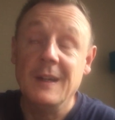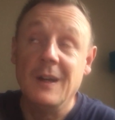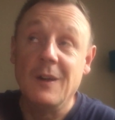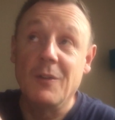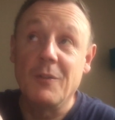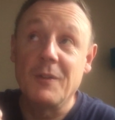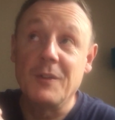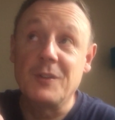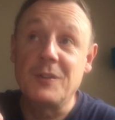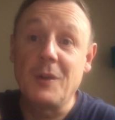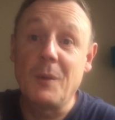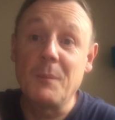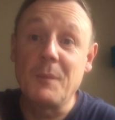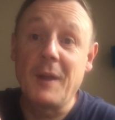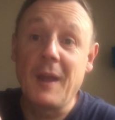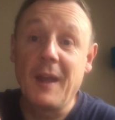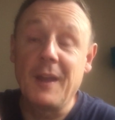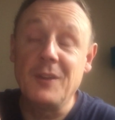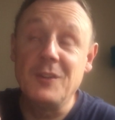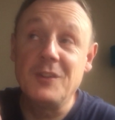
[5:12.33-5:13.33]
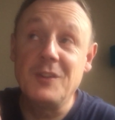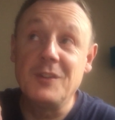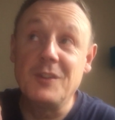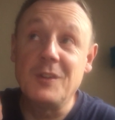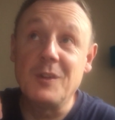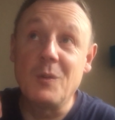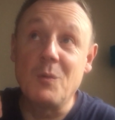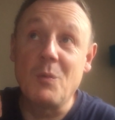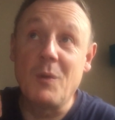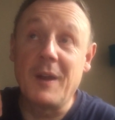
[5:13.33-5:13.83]
or in some cases
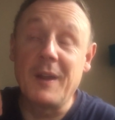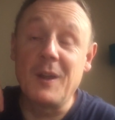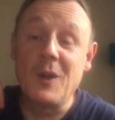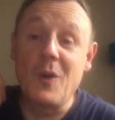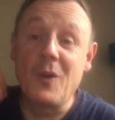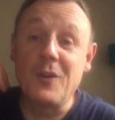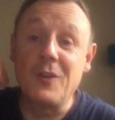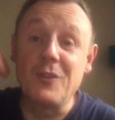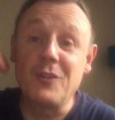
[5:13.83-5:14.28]
in a way kind